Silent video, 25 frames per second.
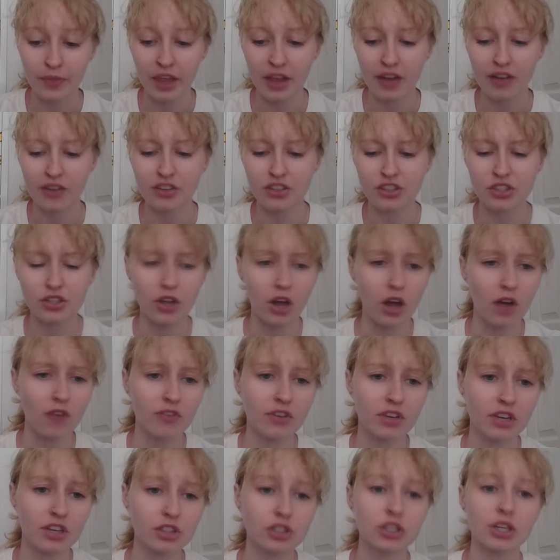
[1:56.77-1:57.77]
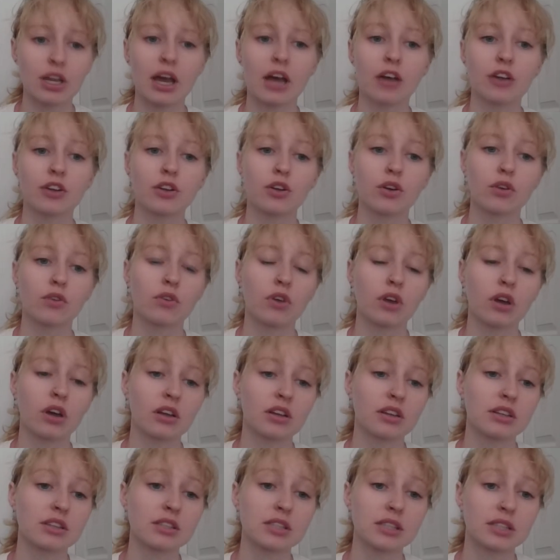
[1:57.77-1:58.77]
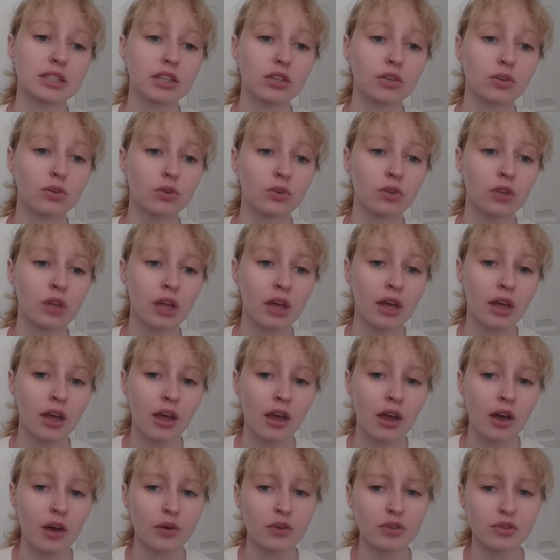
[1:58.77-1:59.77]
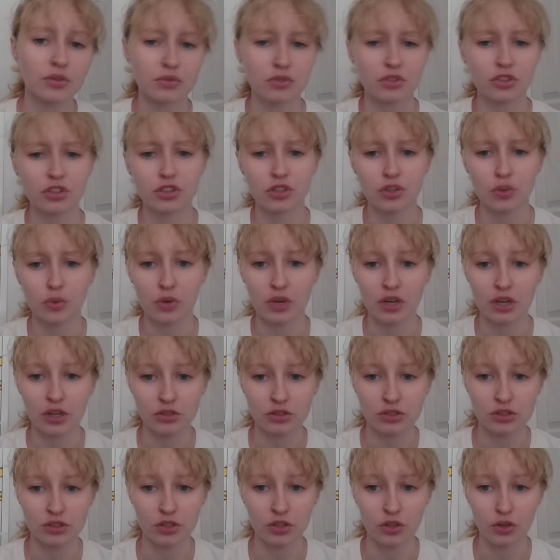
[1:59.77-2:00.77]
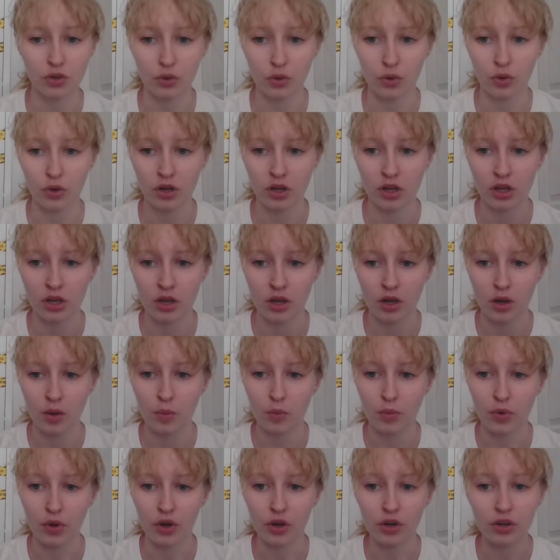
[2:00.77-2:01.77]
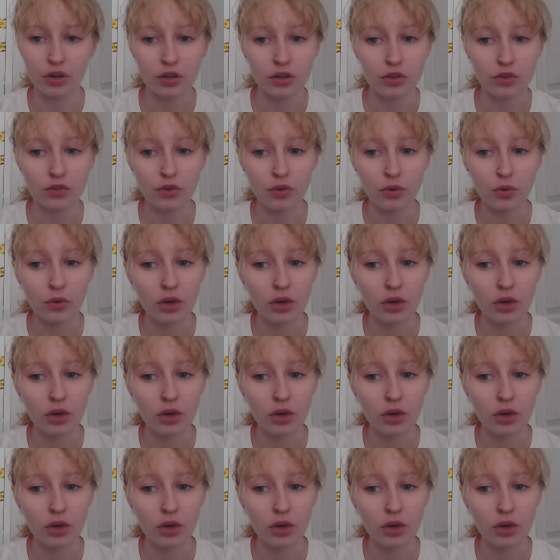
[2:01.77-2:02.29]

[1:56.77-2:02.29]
and just confidentiality overall as legal. Wasn't really sure what else to put for